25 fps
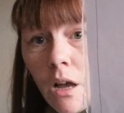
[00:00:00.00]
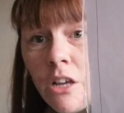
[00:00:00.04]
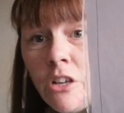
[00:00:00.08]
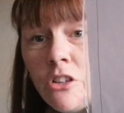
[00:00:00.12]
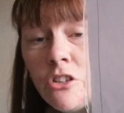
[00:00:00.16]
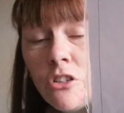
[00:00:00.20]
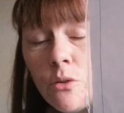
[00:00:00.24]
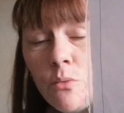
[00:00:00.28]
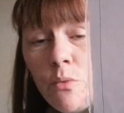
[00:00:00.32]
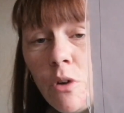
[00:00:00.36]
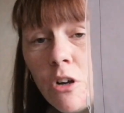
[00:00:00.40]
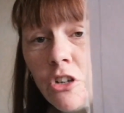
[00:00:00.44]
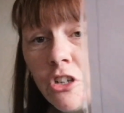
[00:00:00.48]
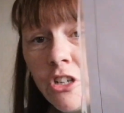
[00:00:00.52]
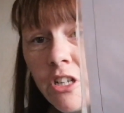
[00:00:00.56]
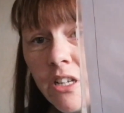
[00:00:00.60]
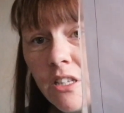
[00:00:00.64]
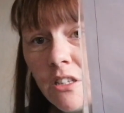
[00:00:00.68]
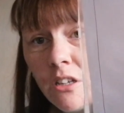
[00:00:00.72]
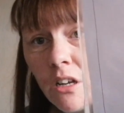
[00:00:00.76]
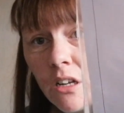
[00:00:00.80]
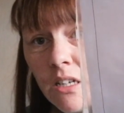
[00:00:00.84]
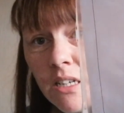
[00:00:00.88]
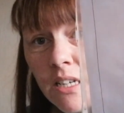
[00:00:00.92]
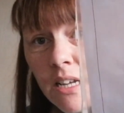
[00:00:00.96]
I used to watch
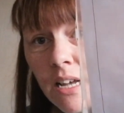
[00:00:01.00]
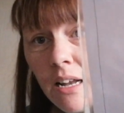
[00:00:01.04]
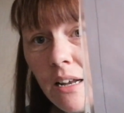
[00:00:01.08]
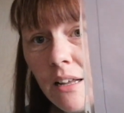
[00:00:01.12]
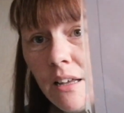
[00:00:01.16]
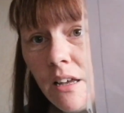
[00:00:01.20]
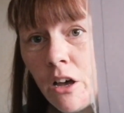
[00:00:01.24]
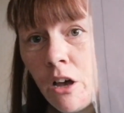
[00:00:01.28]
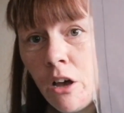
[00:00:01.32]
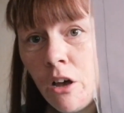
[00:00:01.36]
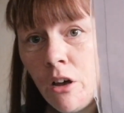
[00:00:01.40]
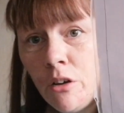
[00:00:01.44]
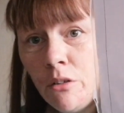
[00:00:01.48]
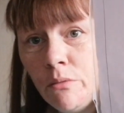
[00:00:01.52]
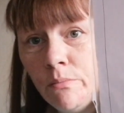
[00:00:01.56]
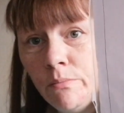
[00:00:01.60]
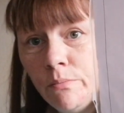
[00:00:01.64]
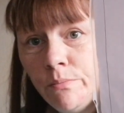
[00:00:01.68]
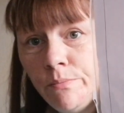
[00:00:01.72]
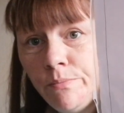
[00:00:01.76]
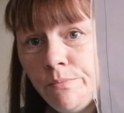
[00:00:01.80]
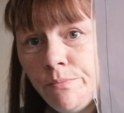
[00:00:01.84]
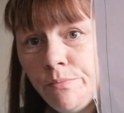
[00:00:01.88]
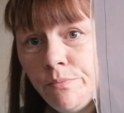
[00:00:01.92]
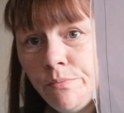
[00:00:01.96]
this on telly at
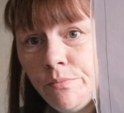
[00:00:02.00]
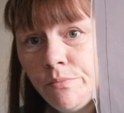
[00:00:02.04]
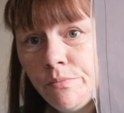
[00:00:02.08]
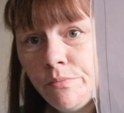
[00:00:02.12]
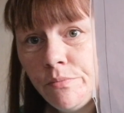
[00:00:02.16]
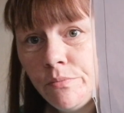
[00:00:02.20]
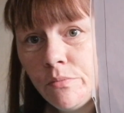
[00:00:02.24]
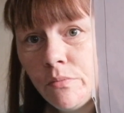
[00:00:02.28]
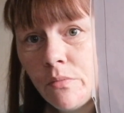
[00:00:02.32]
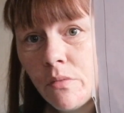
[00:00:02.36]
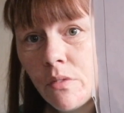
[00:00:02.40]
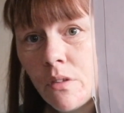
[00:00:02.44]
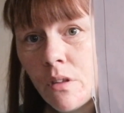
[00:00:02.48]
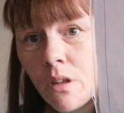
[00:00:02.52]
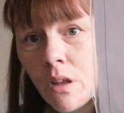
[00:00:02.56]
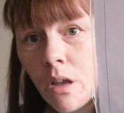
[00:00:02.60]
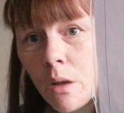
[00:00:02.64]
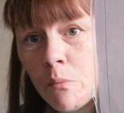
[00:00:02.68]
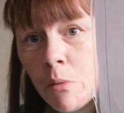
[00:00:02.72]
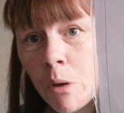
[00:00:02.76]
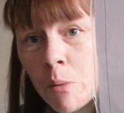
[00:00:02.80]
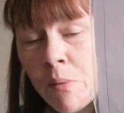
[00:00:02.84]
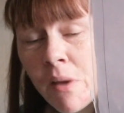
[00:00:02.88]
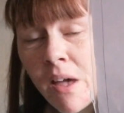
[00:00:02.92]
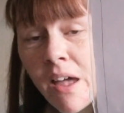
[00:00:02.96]
home.
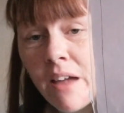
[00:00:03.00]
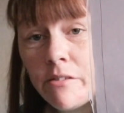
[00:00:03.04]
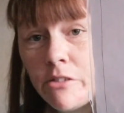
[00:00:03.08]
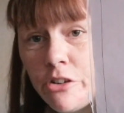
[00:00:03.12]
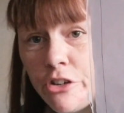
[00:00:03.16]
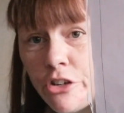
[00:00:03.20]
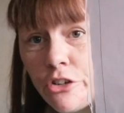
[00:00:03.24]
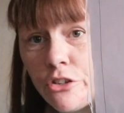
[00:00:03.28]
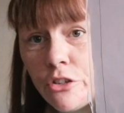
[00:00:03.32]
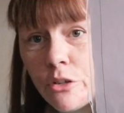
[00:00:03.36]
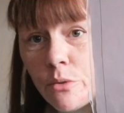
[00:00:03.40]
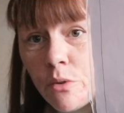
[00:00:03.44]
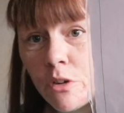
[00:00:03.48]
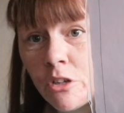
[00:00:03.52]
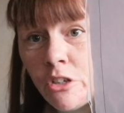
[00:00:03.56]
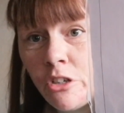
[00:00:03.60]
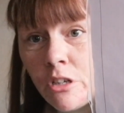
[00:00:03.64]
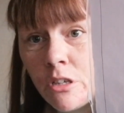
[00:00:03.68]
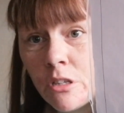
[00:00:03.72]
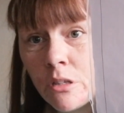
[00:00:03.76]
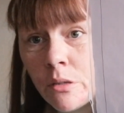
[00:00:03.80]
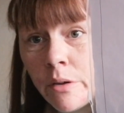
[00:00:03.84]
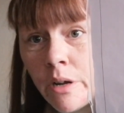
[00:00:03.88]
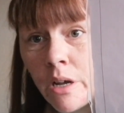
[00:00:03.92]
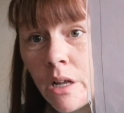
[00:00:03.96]
My parents used to watch
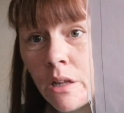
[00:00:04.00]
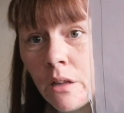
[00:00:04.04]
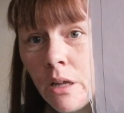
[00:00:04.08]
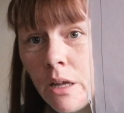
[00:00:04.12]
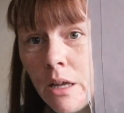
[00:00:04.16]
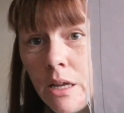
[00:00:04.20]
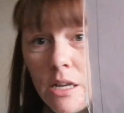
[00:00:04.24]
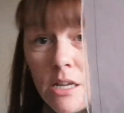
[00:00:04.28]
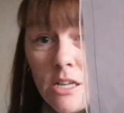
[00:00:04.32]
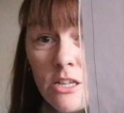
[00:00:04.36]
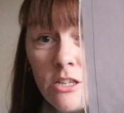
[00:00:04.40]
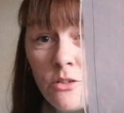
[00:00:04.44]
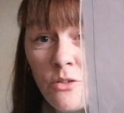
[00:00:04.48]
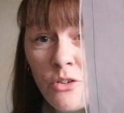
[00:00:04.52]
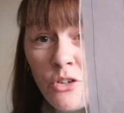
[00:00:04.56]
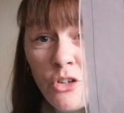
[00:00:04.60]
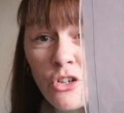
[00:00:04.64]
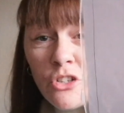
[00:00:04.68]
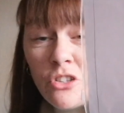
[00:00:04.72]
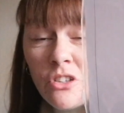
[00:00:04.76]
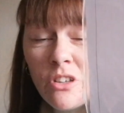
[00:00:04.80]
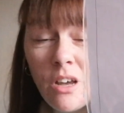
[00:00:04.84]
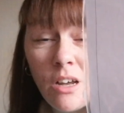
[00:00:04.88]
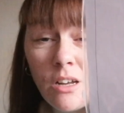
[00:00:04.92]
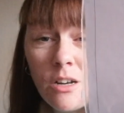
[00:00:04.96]
it as well. So it
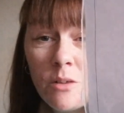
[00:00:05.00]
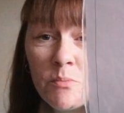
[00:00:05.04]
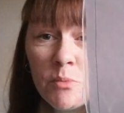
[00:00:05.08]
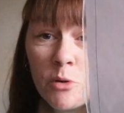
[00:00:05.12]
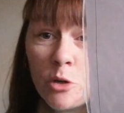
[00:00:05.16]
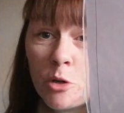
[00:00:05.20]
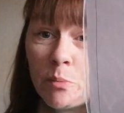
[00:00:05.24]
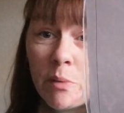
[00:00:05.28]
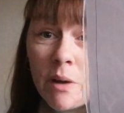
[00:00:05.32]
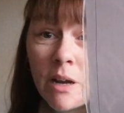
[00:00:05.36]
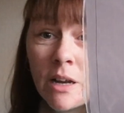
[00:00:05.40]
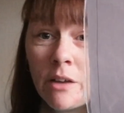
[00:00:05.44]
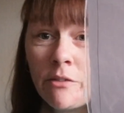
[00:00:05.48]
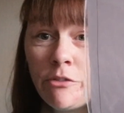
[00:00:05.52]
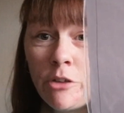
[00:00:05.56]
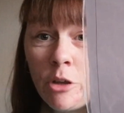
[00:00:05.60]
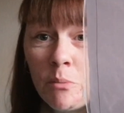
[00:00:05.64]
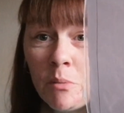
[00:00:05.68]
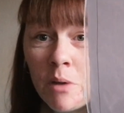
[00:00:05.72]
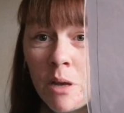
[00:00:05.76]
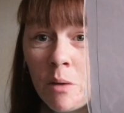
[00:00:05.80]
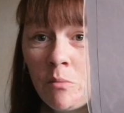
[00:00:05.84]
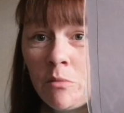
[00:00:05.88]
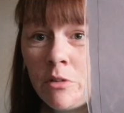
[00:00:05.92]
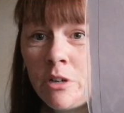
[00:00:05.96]
just kind of brought back a
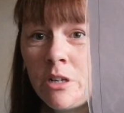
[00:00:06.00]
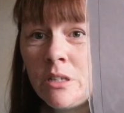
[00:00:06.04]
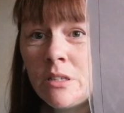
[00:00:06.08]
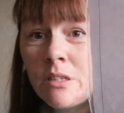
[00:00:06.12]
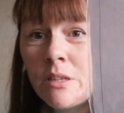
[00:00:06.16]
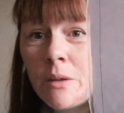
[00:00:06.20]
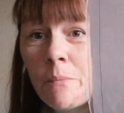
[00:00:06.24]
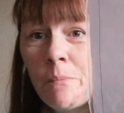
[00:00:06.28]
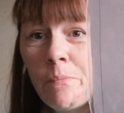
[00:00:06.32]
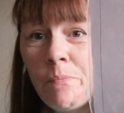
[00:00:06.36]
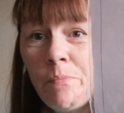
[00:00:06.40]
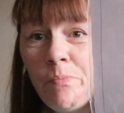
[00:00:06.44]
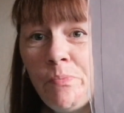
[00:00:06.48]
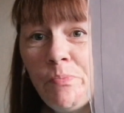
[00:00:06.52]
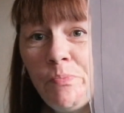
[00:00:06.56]
few memories.